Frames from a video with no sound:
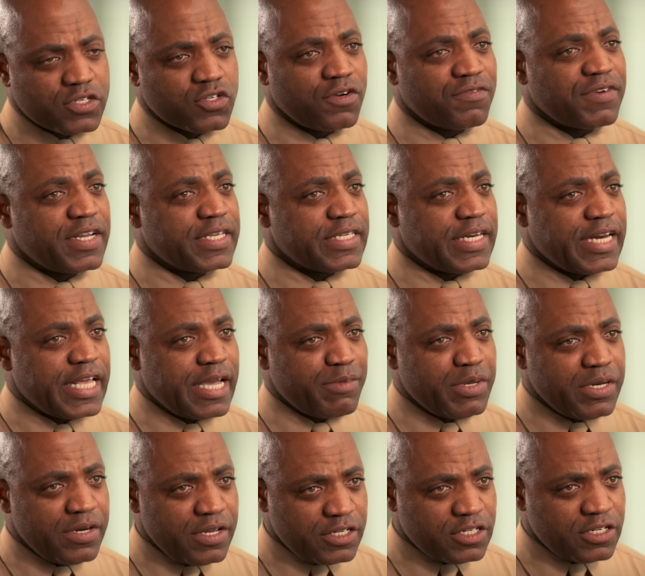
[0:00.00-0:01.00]
served as an
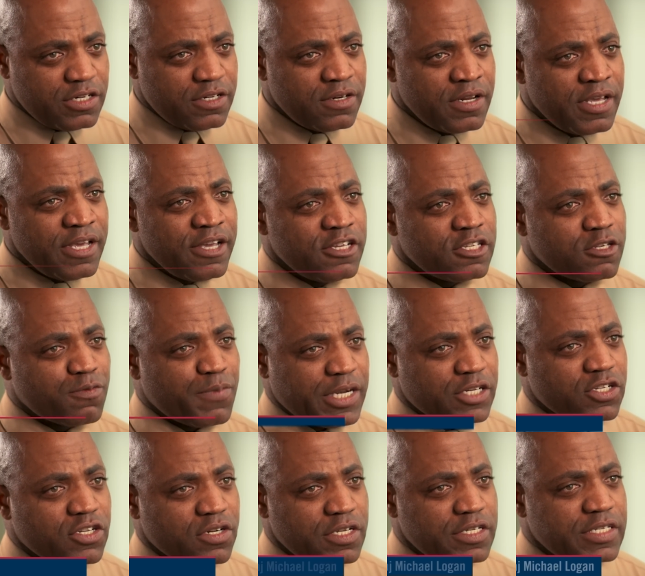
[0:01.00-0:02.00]
ammunition
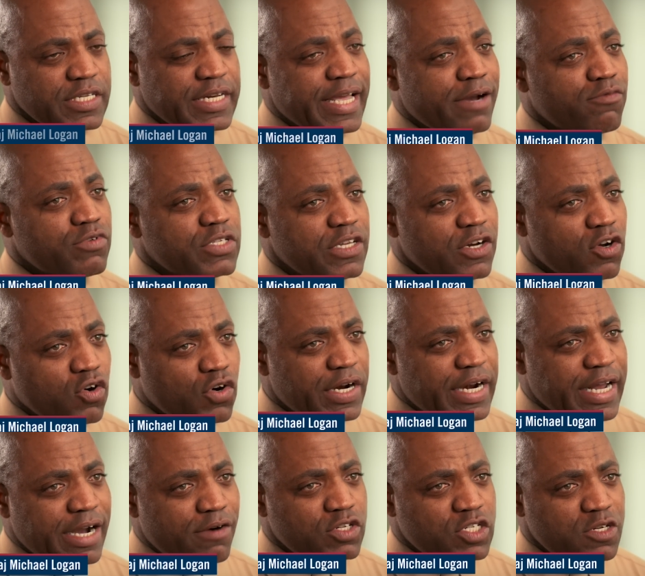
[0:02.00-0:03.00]
specialist, and that was in
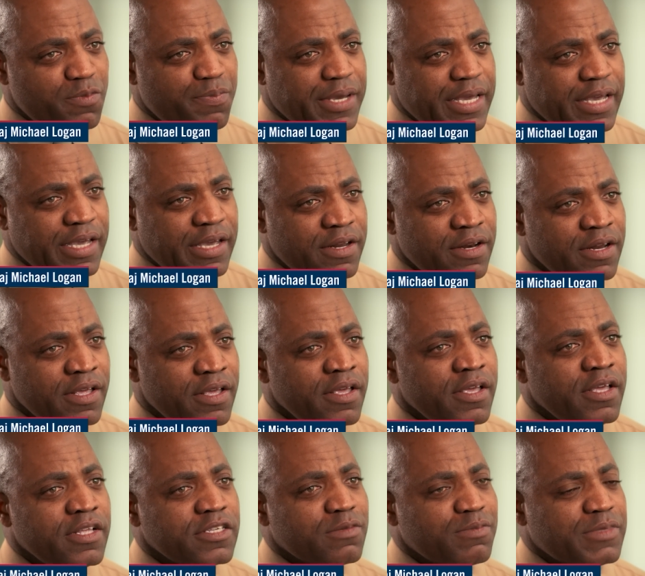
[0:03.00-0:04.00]
Okinawa, Japan,
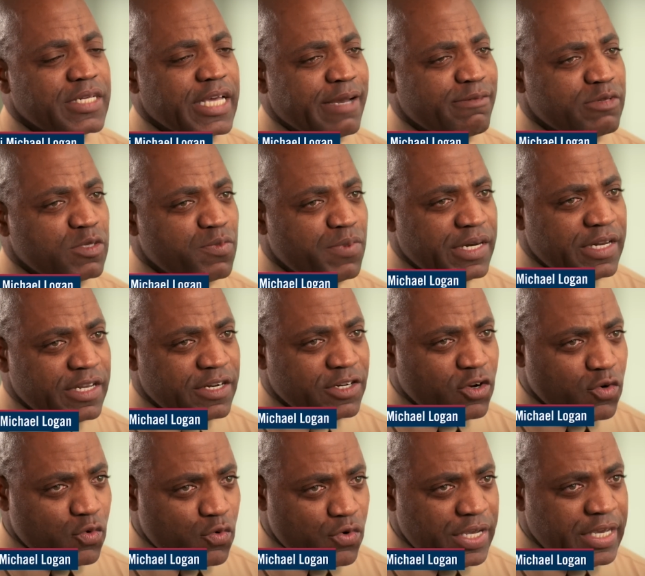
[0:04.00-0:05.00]
some time spent in
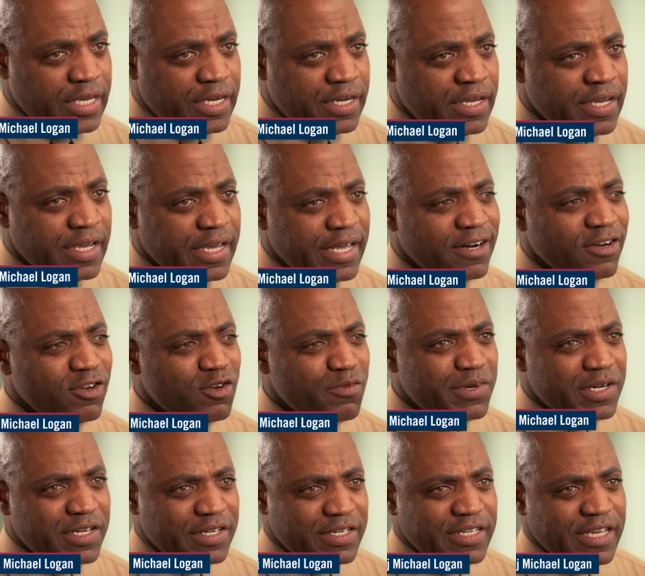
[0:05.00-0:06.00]
Korea, and a little
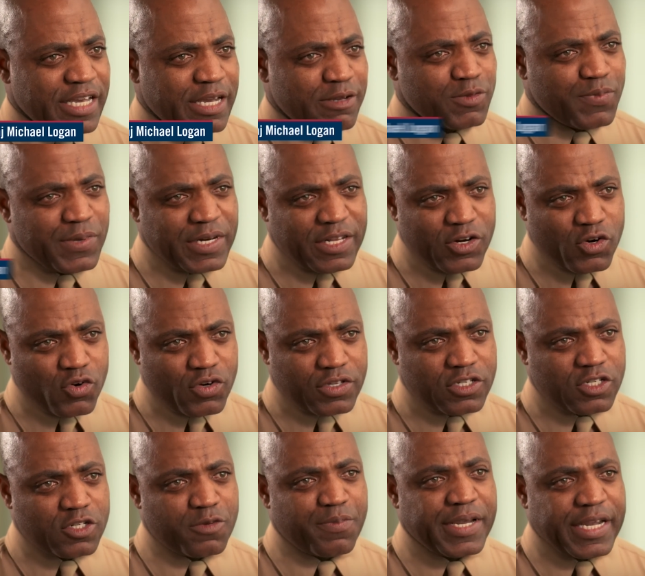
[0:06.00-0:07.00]
bit of time spent in
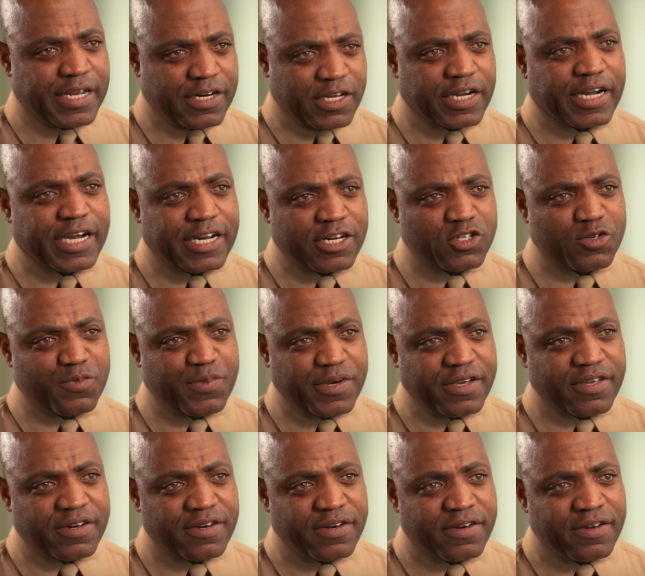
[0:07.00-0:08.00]
northern Japan, Hokkaido, Japan.